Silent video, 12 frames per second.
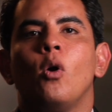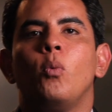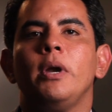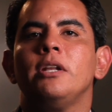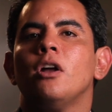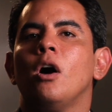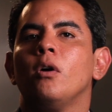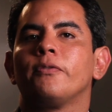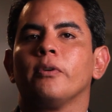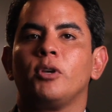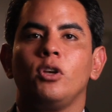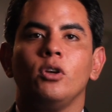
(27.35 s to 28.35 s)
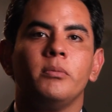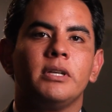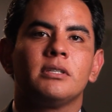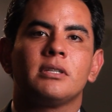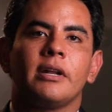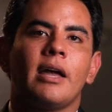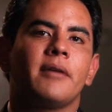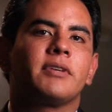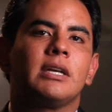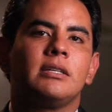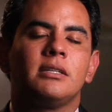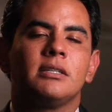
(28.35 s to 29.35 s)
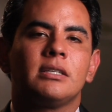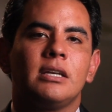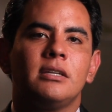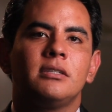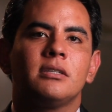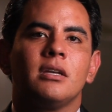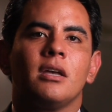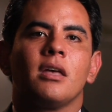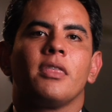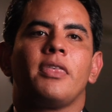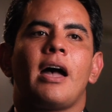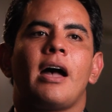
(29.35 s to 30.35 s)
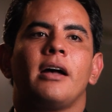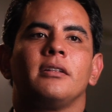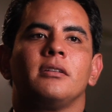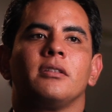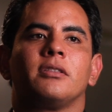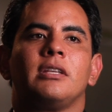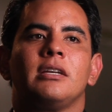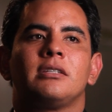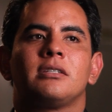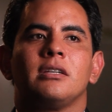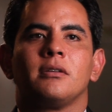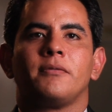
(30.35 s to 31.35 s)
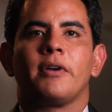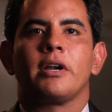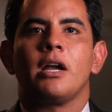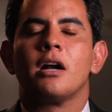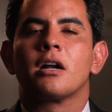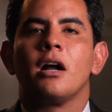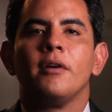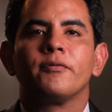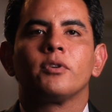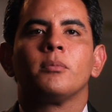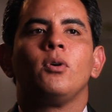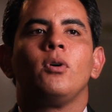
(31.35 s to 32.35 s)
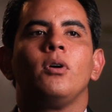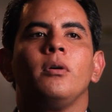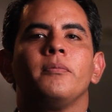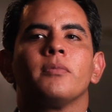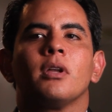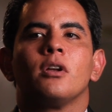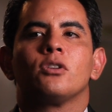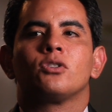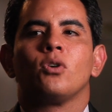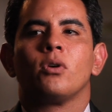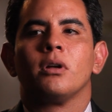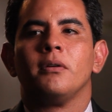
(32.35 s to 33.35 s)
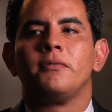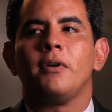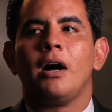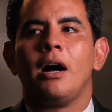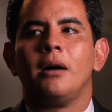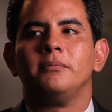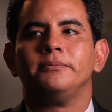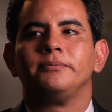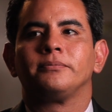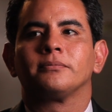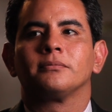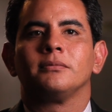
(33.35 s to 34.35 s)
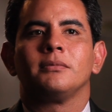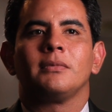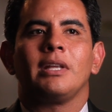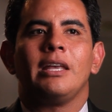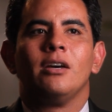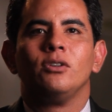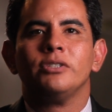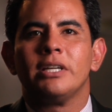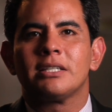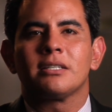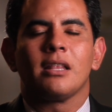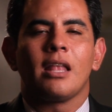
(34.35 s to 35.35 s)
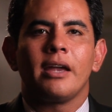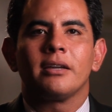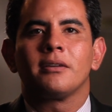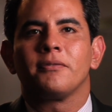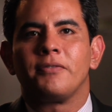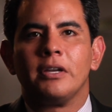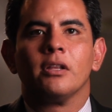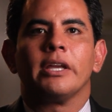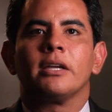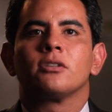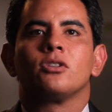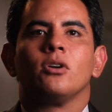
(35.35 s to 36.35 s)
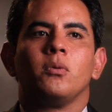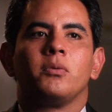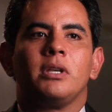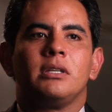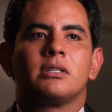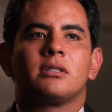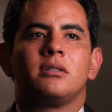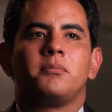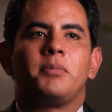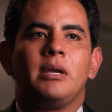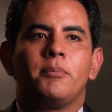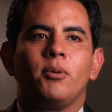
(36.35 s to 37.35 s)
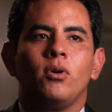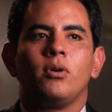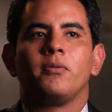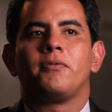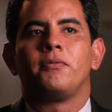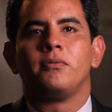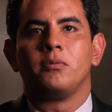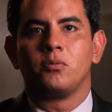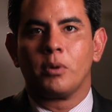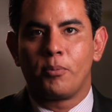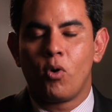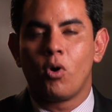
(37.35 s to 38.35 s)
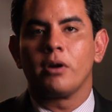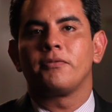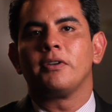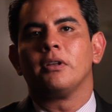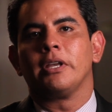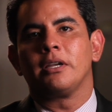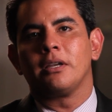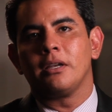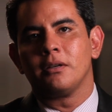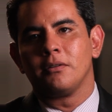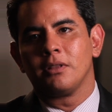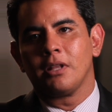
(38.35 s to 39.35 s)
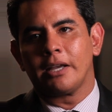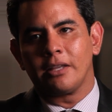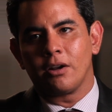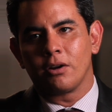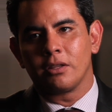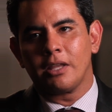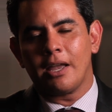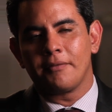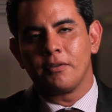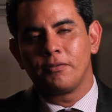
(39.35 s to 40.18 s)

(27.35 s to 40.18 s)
We know from humans that have kidney disease that this is a very uncomfortable sort of illness-like feeling. So these people report feeling like they have the